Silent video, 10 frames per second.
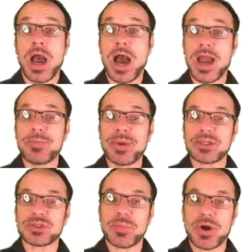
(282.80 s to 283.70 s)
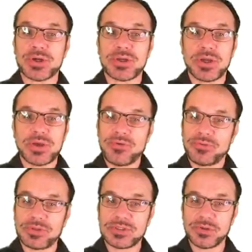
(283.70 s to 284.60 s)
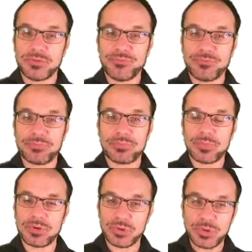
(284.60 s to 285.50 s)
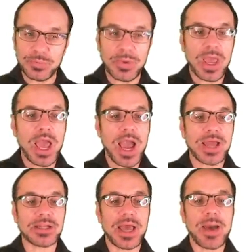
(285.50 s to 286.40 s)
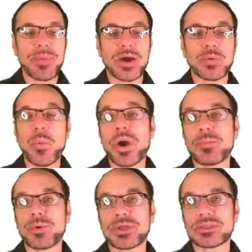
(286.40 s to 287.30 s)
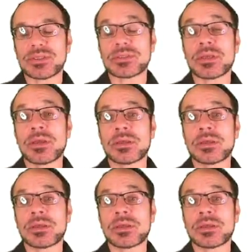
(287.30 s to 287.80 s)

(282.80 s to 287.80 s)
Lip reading: I benchmark this little loop at about 1.6